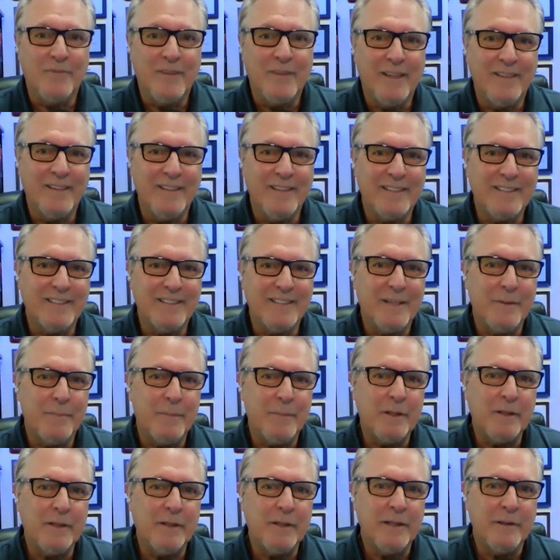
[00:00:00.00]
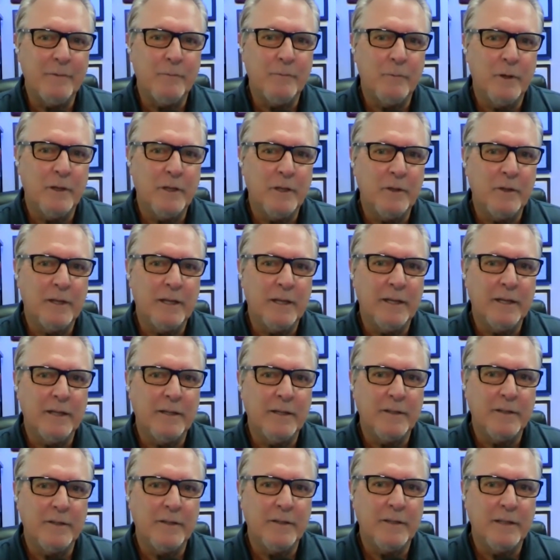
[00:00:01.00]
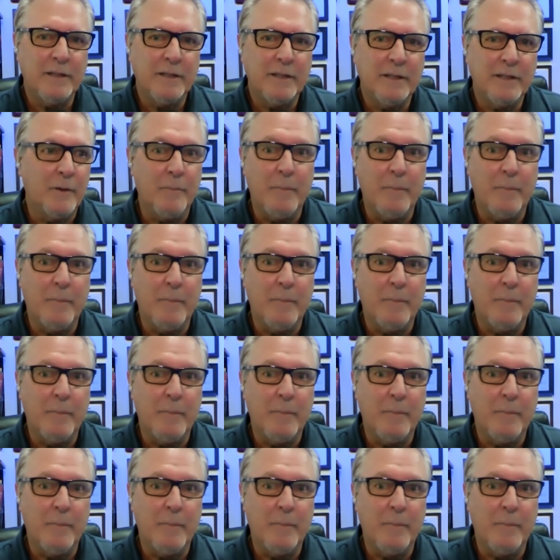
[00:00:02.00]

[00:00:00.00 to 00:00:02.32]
And this is typically when you get into the